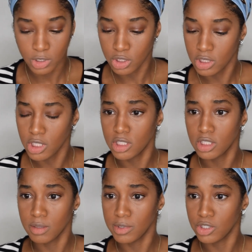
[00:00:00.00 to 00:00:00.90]
which
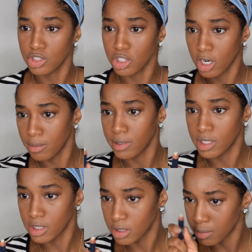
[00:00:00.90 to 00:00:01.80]
needs to be
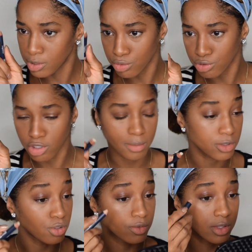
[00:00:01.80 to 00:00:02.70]
sharpened, and the pencil
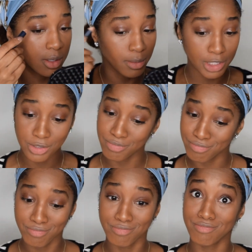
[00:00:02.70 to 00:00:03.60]
sharpener is over there, but
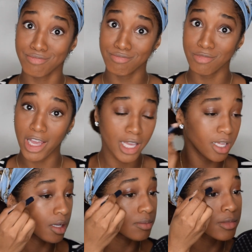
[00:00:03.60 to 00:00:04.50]
I
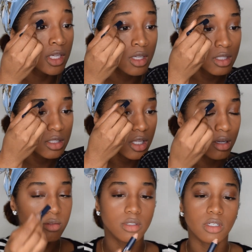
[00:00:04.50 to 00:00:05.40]
get up.
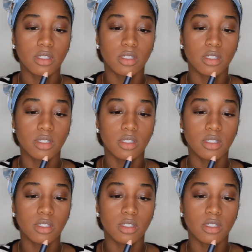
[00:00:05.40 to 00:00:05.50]
So,